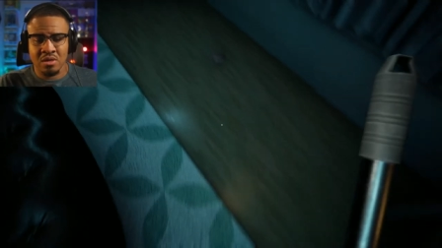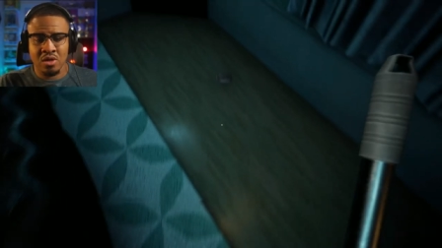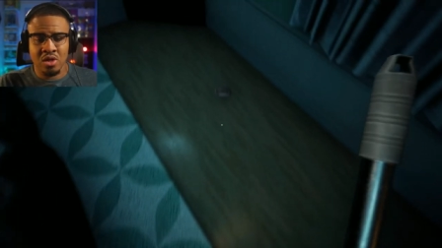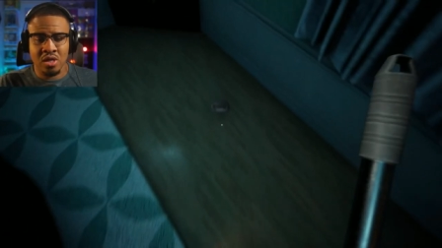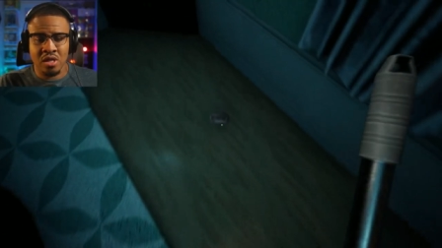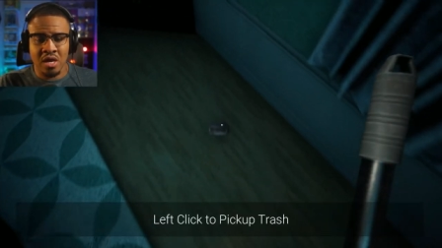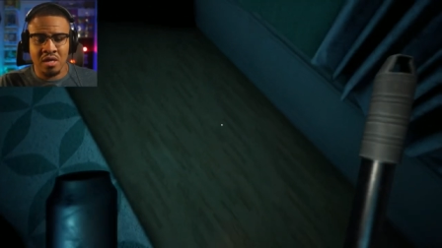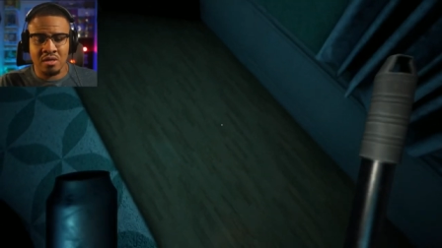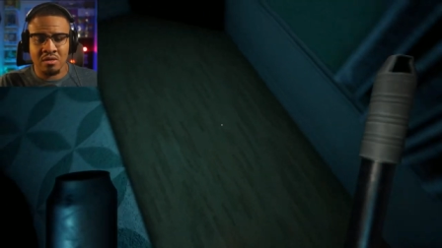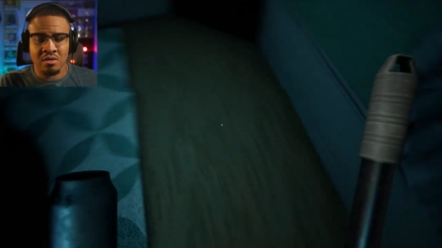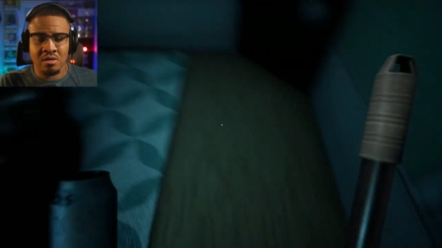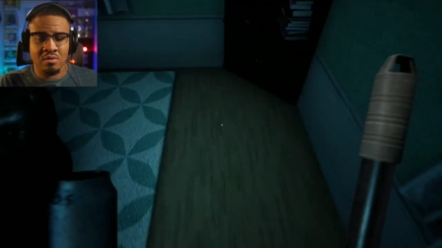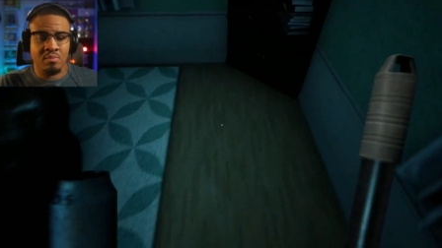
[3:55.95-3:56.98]
Look at that.
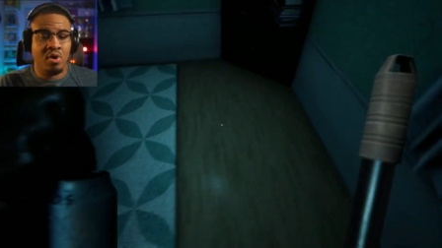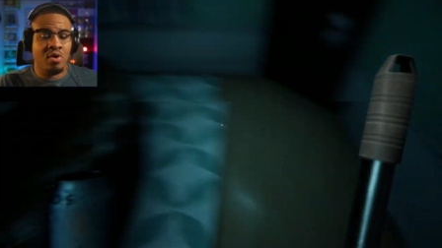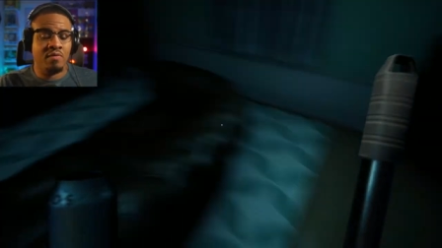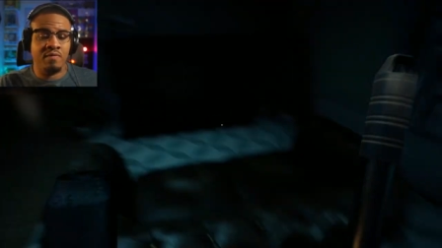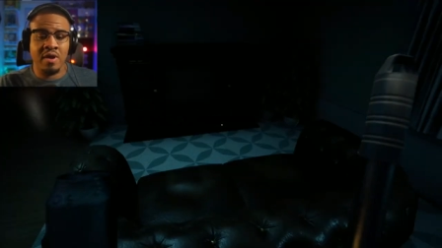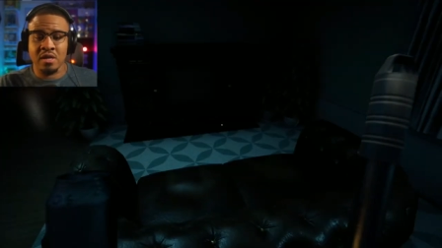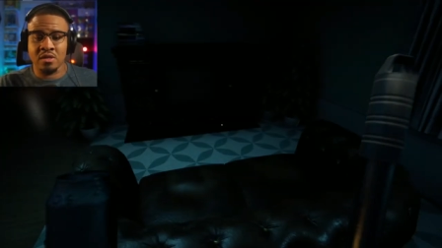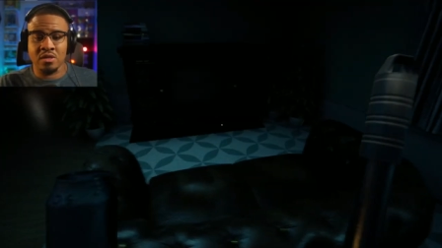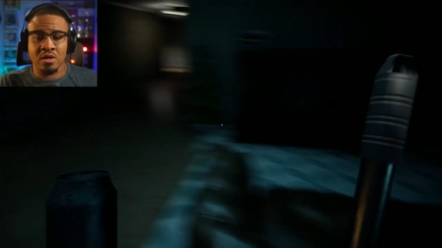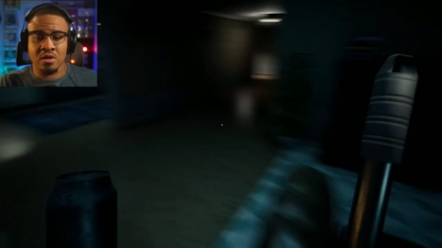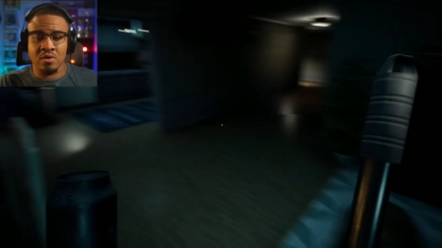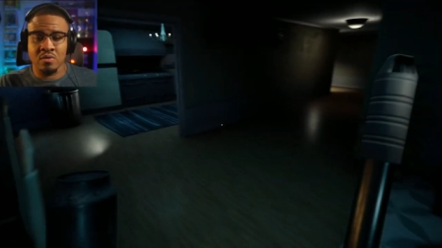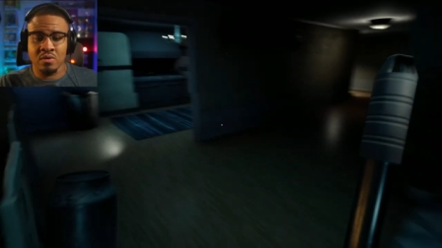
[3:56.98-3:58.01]

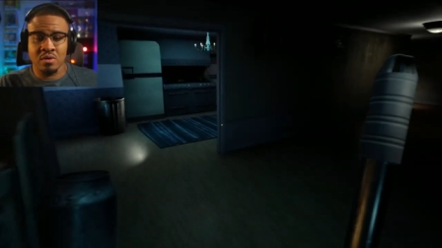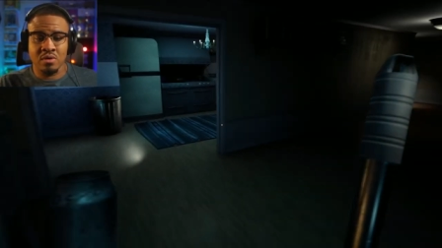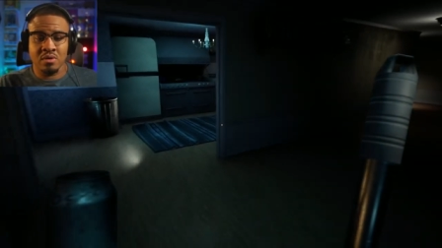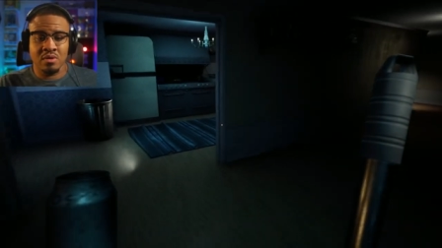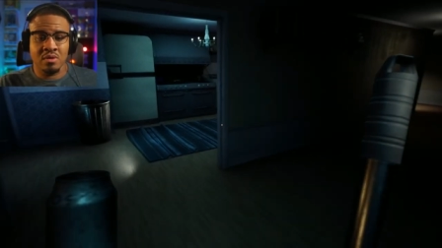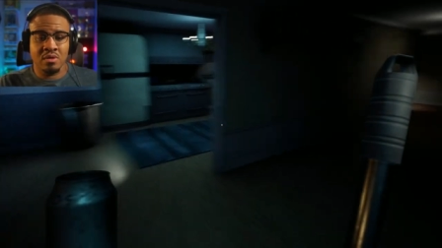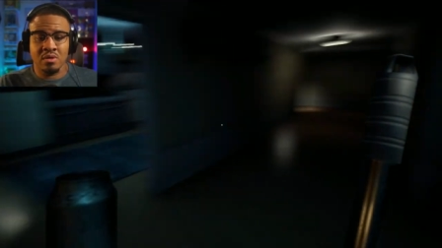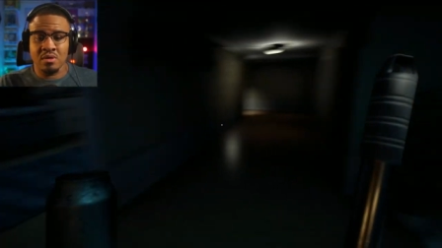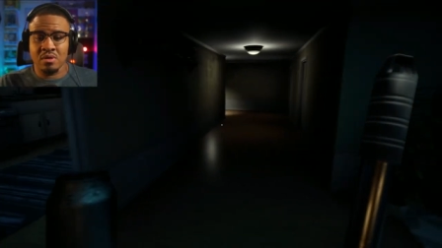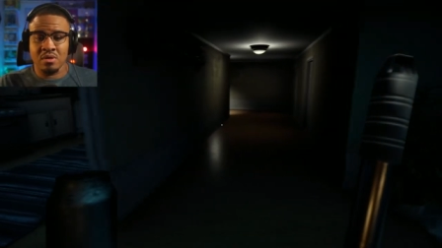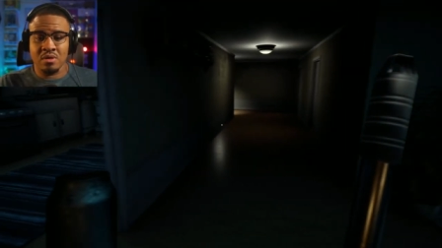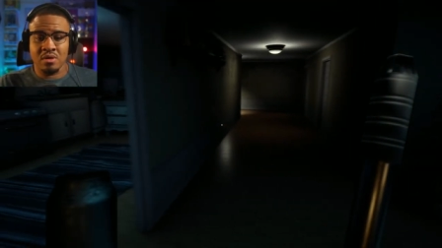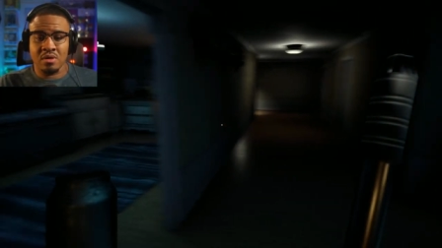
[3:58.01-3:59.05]
Perfecto.
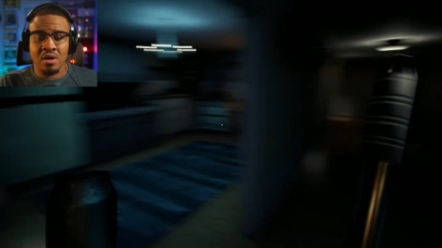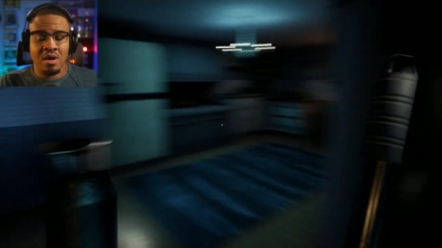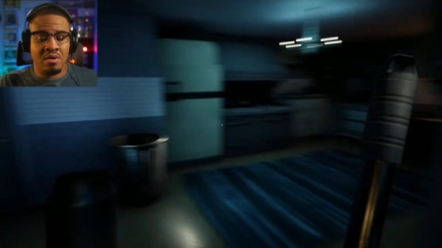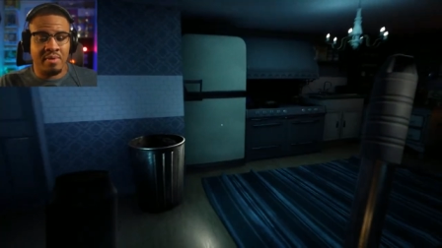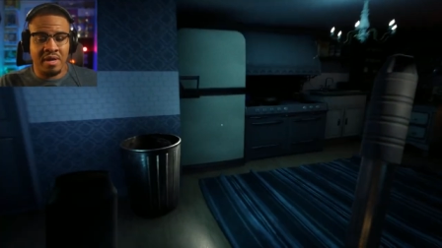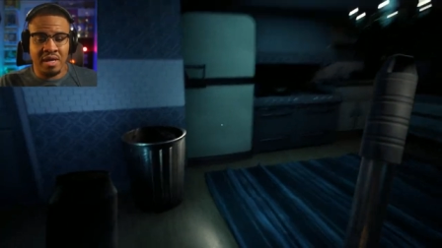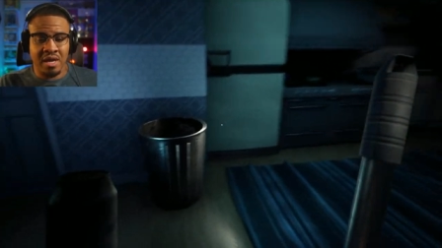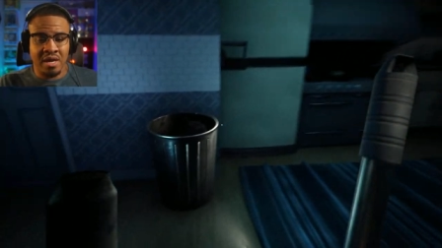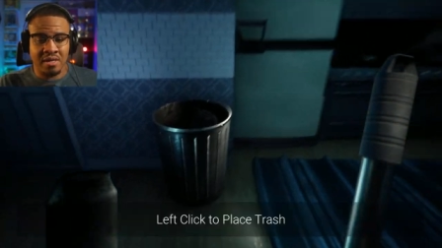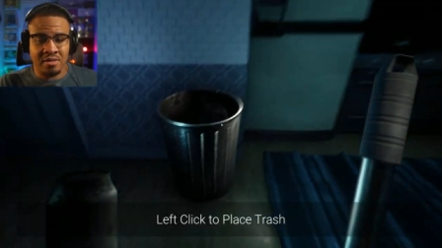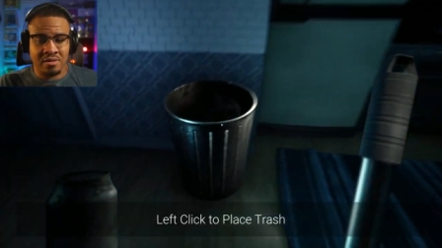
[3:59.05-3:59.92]
Oh my God.